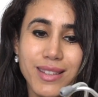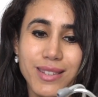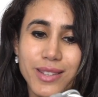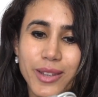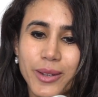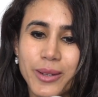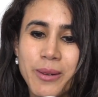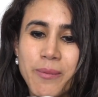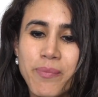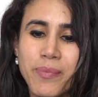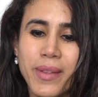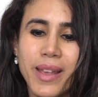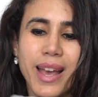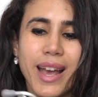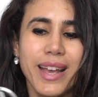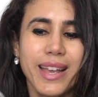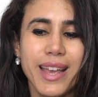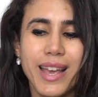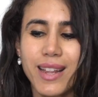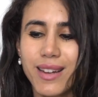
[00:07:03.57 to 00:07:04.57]
So
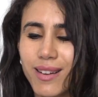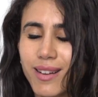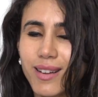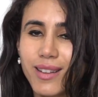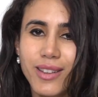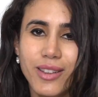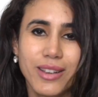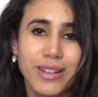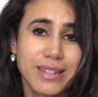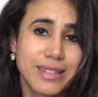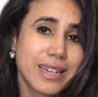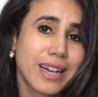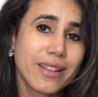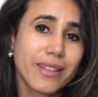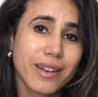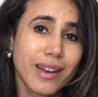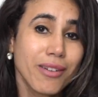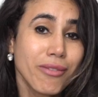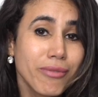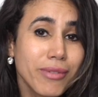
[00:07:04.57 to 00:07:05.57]
again, you can tell
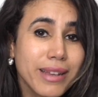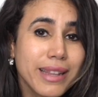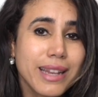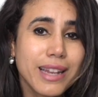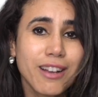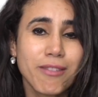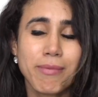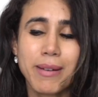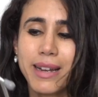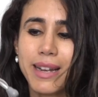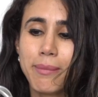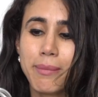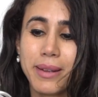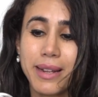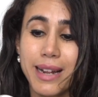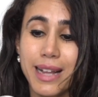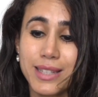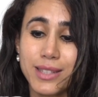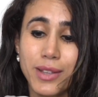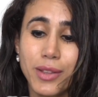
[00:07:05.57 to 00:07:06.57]
that I really love my Littmann
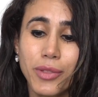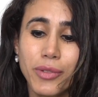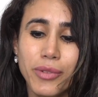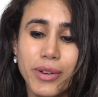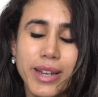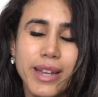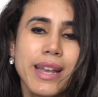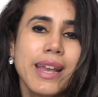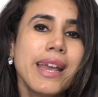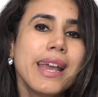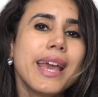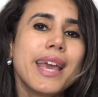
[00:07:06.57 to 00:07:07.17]
Classic III.